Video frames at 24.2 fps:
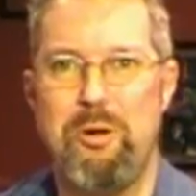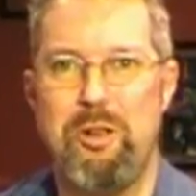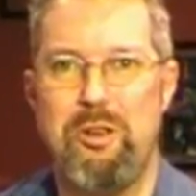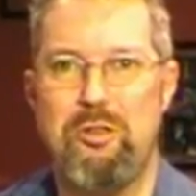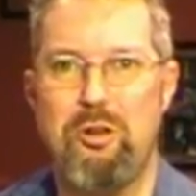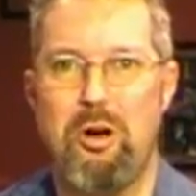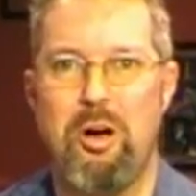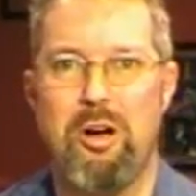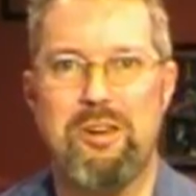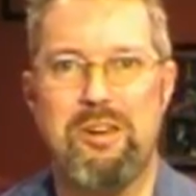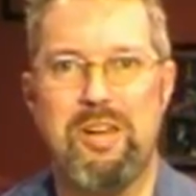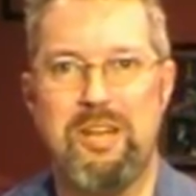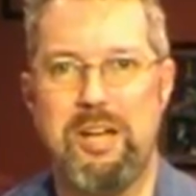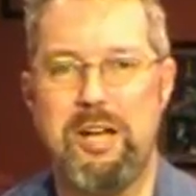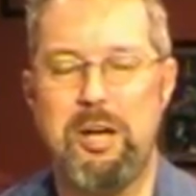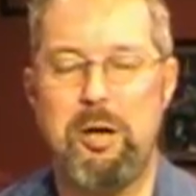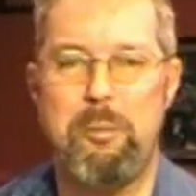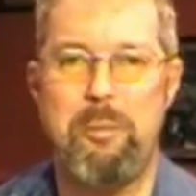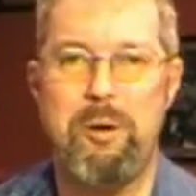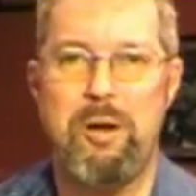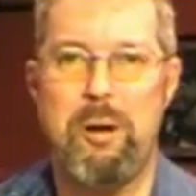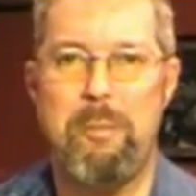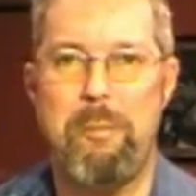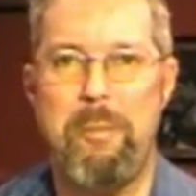We talked a little
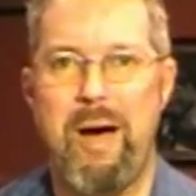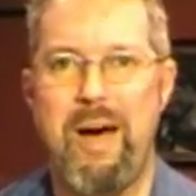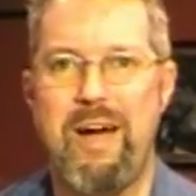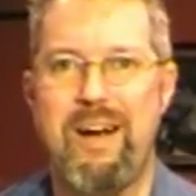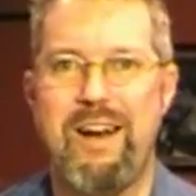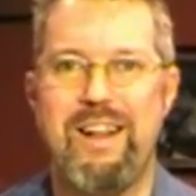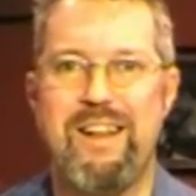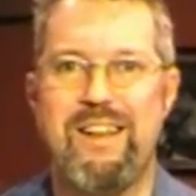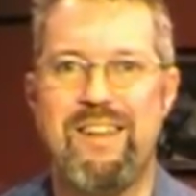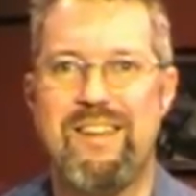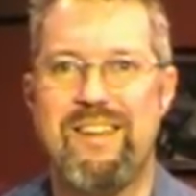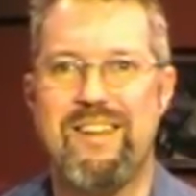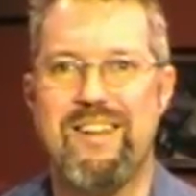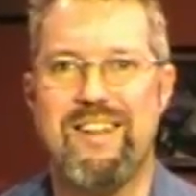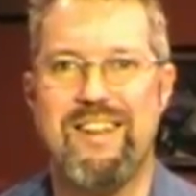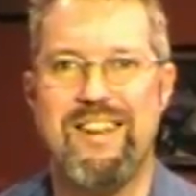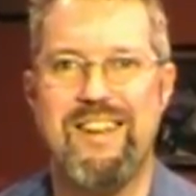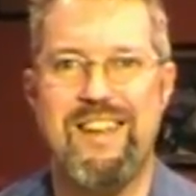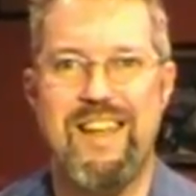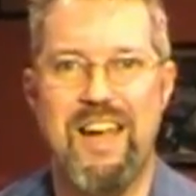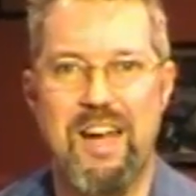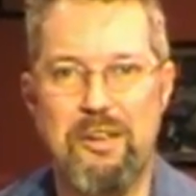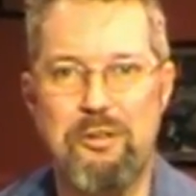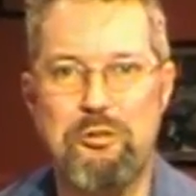bit about it
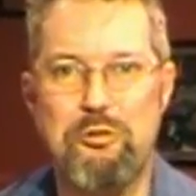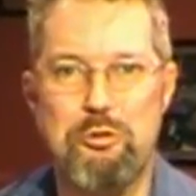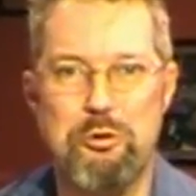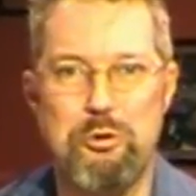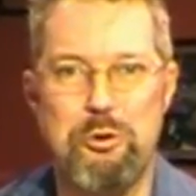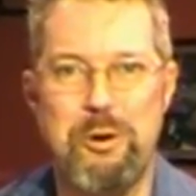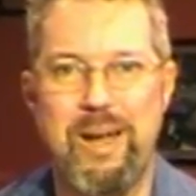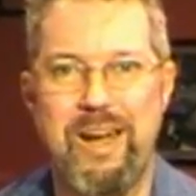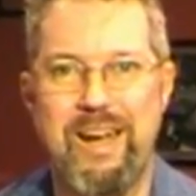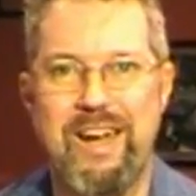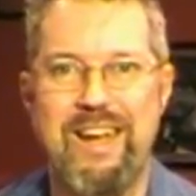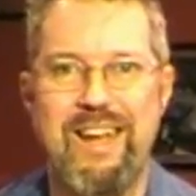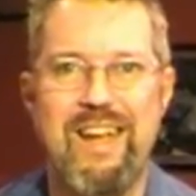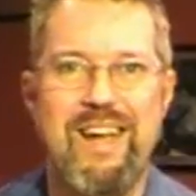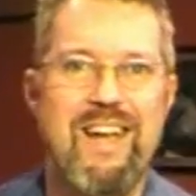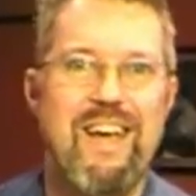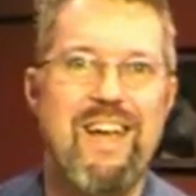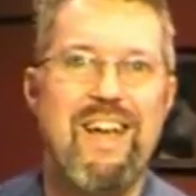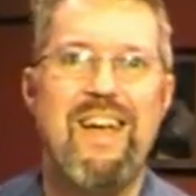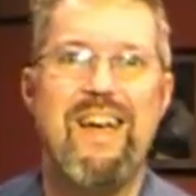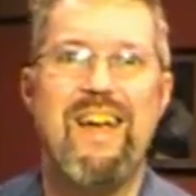yesterday.